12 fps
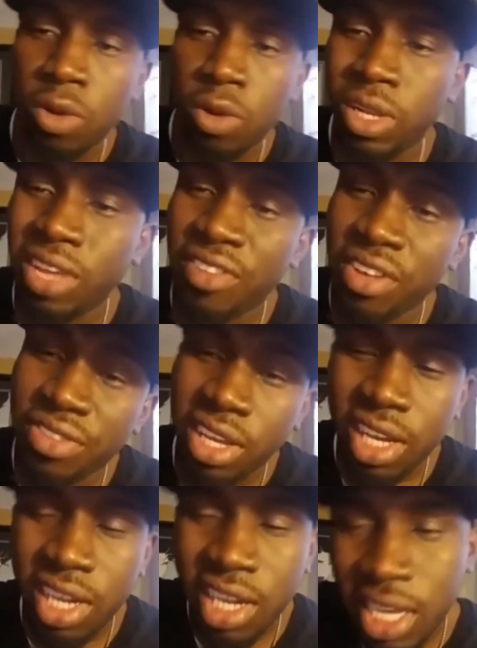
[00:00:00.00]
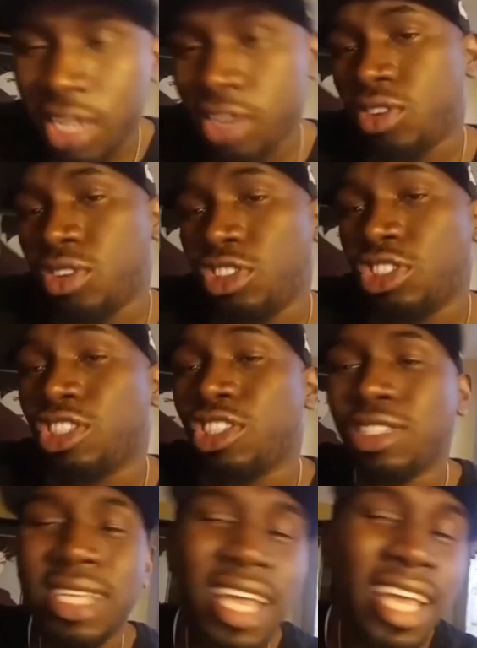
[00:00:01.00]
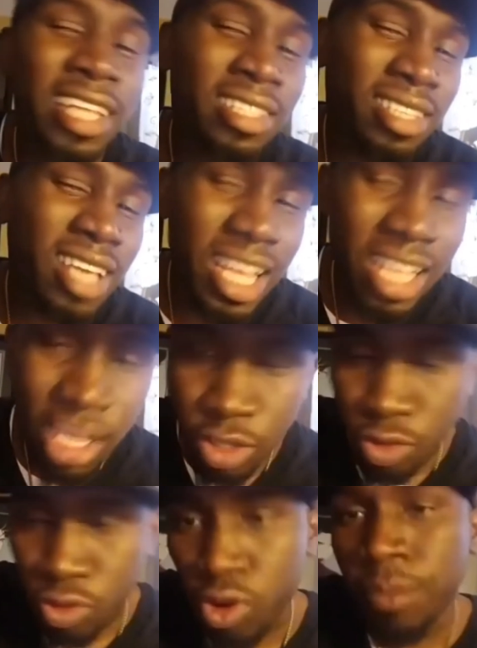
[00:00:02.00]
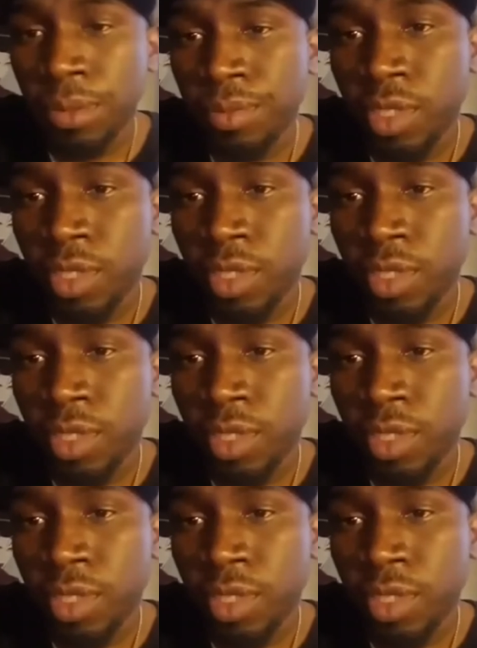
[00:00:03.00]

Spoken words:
We never have to call no country, just the entire Europe.